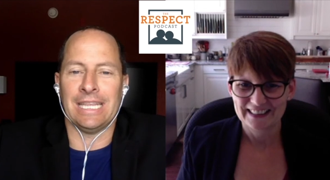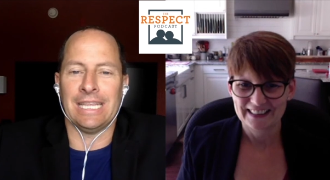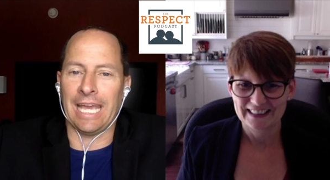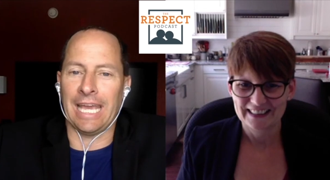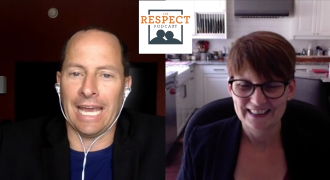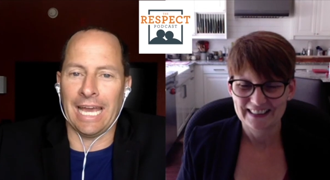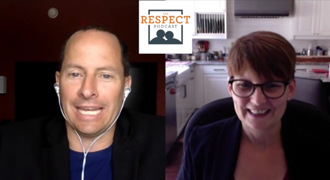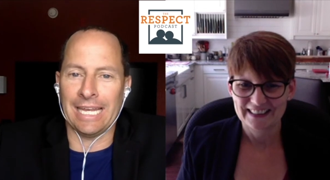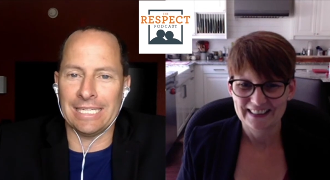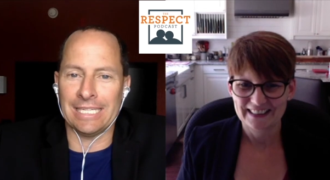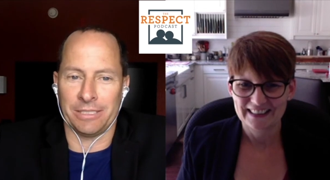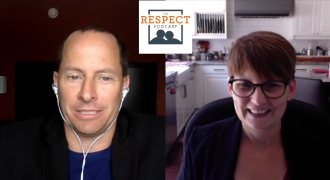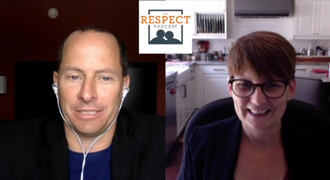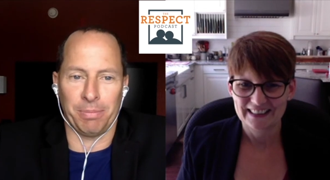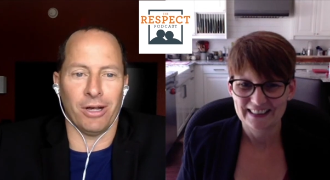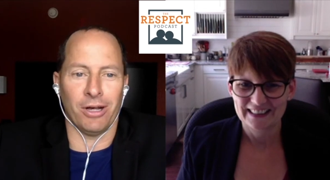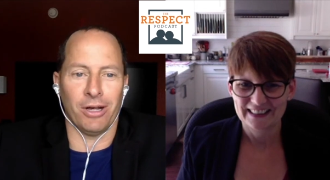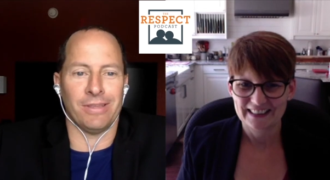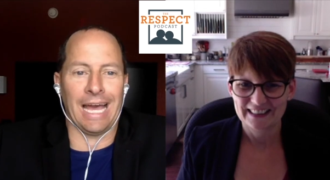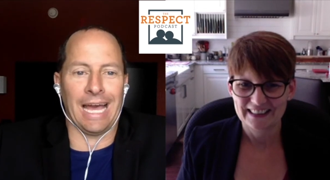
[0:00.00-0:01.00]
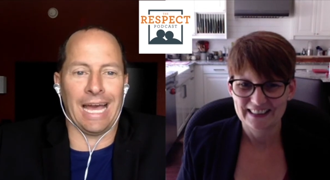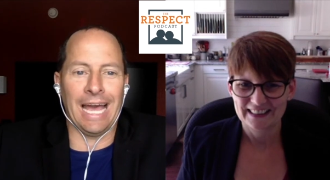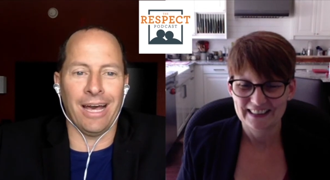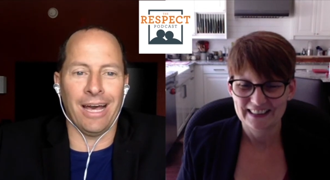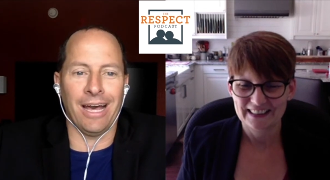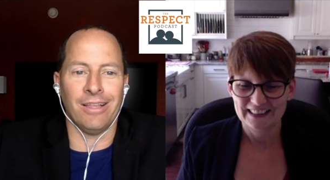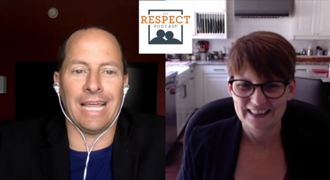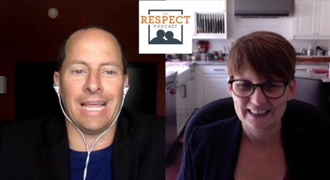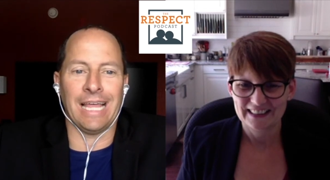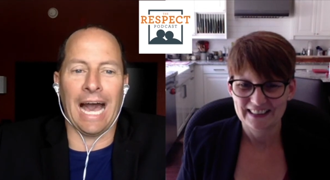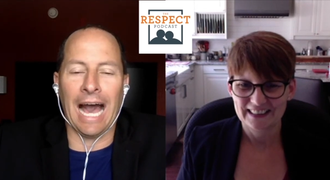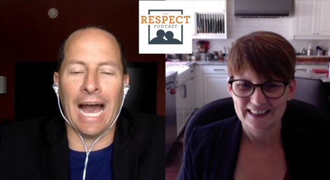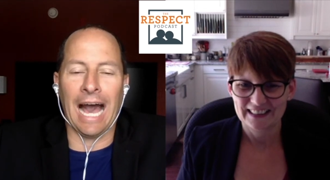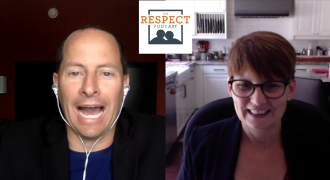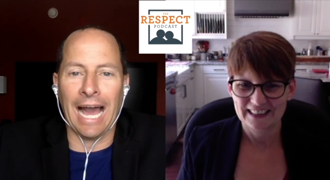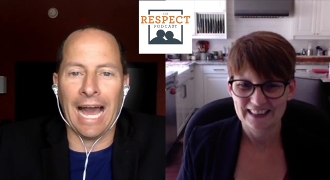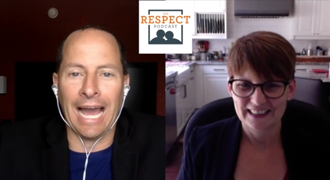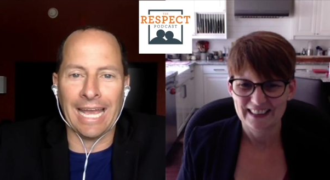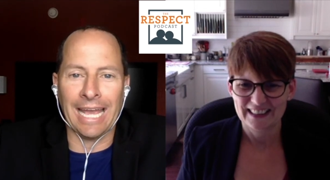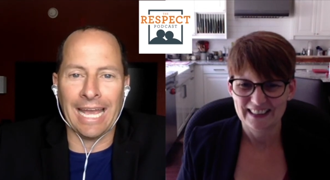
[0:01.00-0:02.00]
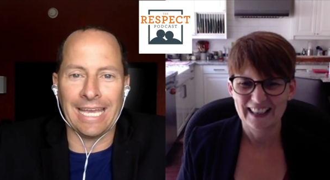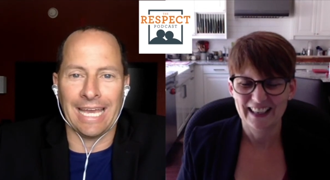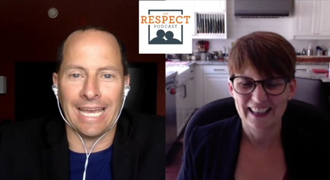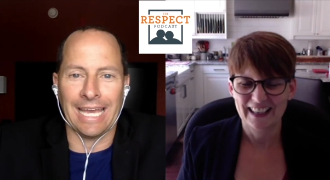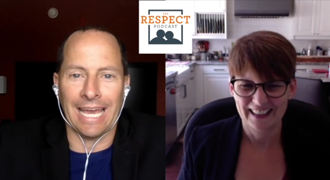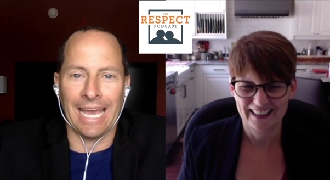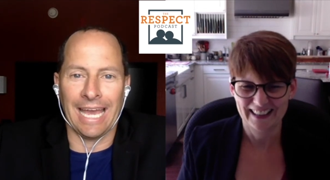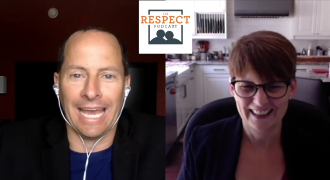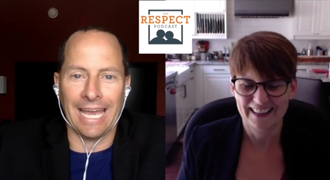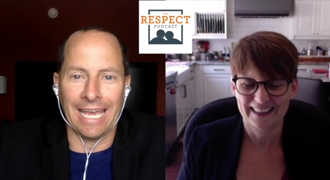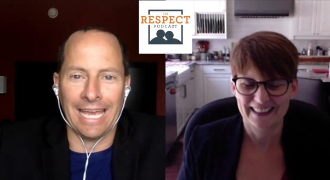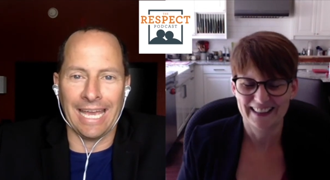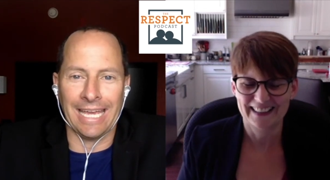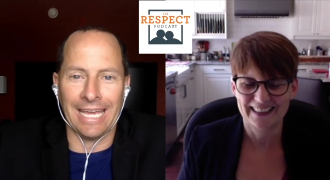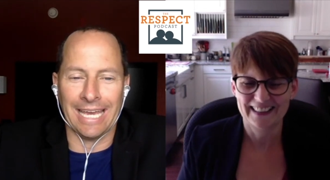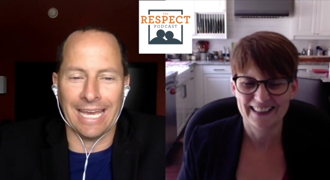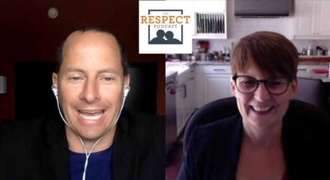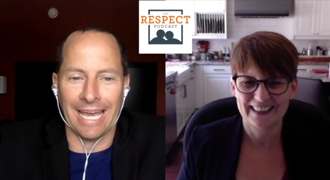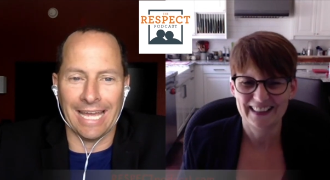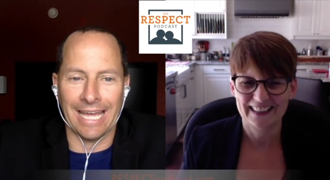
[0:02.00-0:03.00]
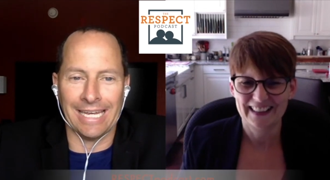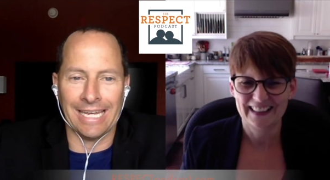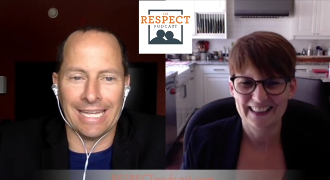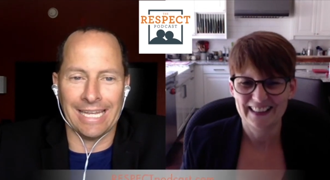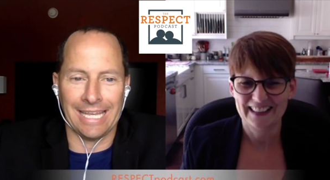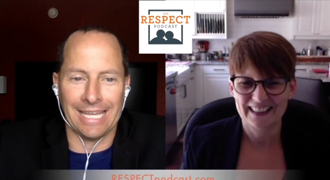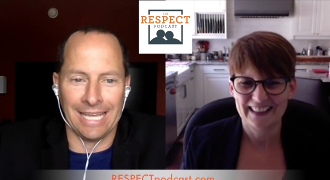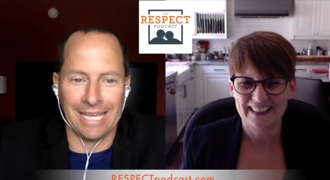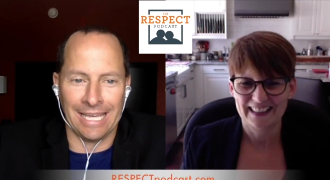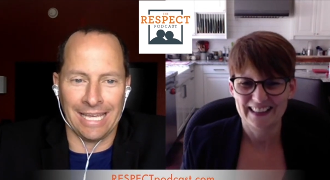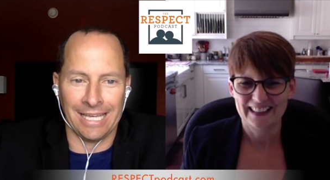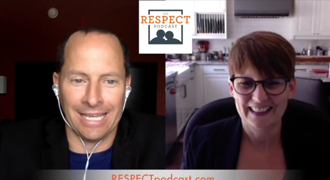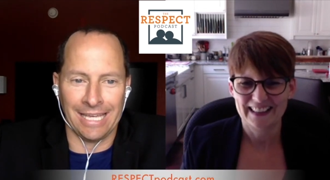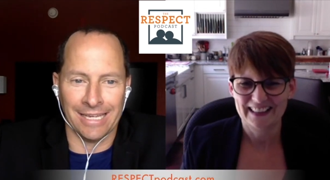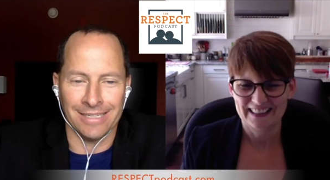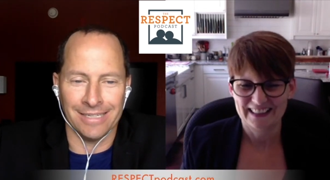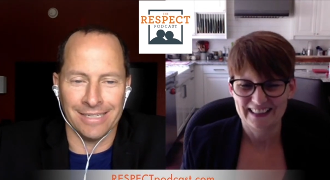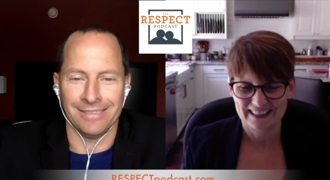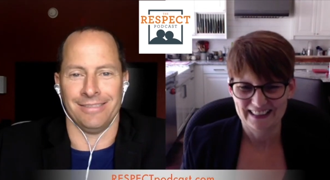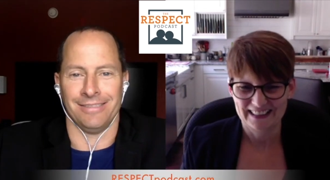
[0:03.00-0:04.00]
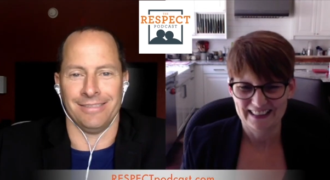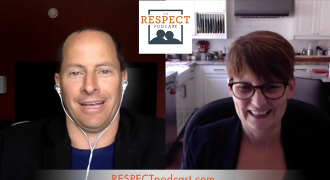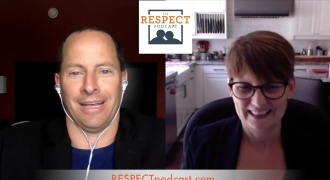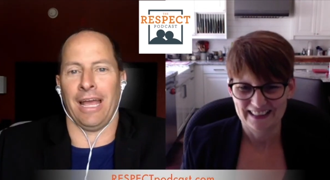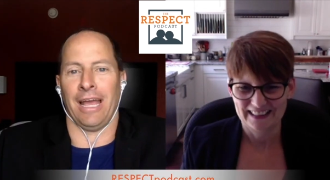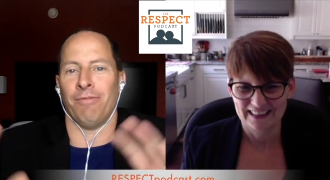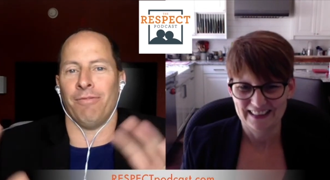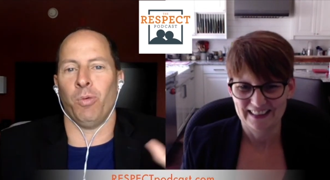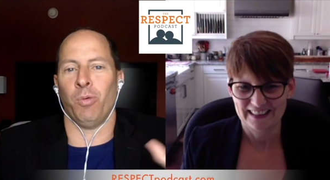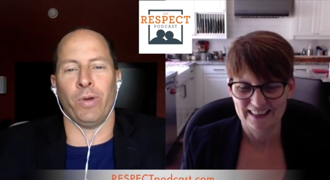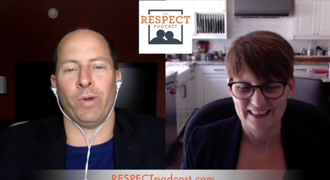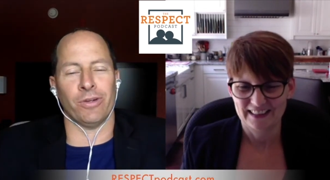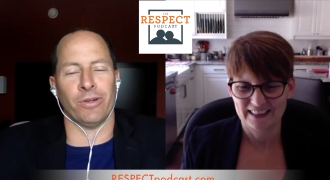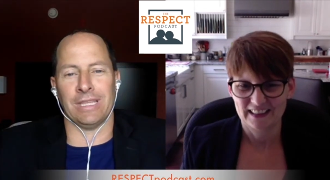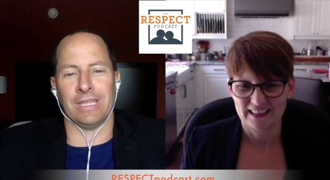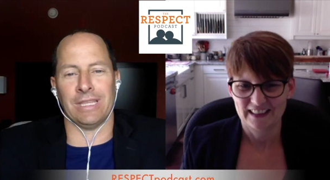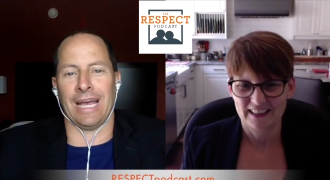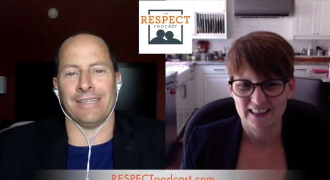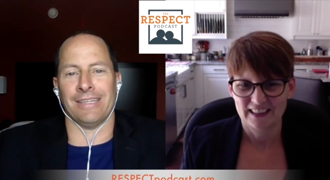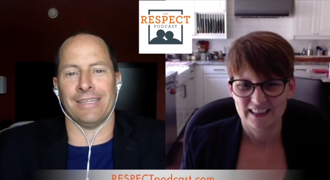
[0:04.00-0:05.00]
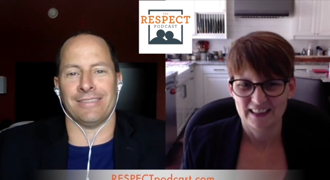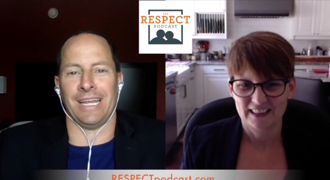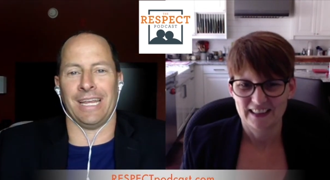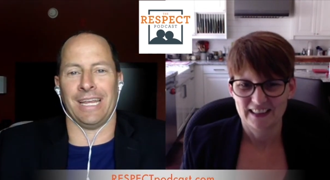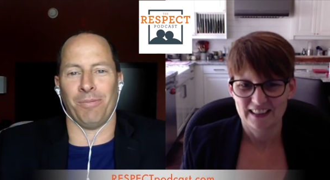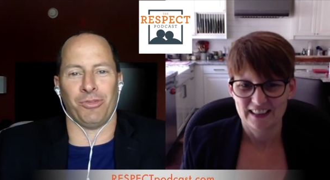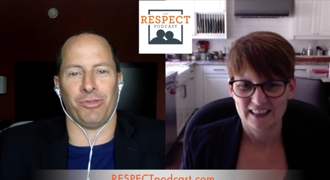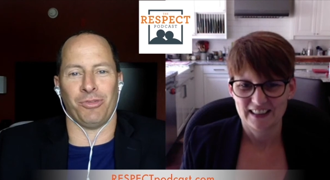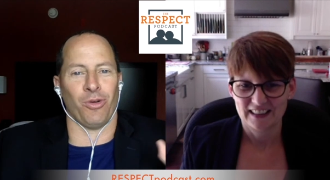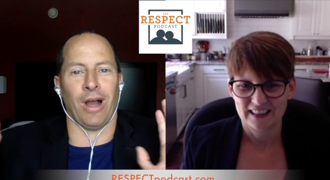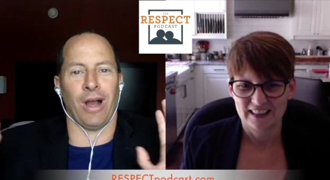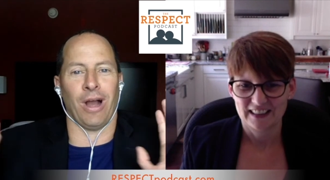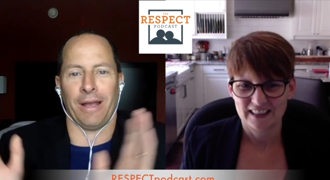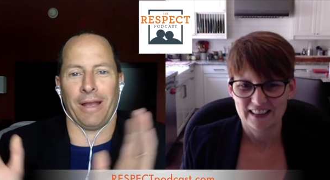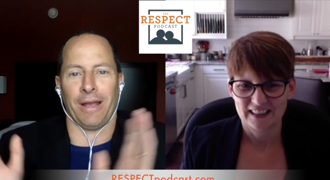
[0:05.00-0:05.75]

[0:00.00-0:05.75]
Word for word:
Speaker 1: Liane is spelled L I A N E. I have a weird last name, so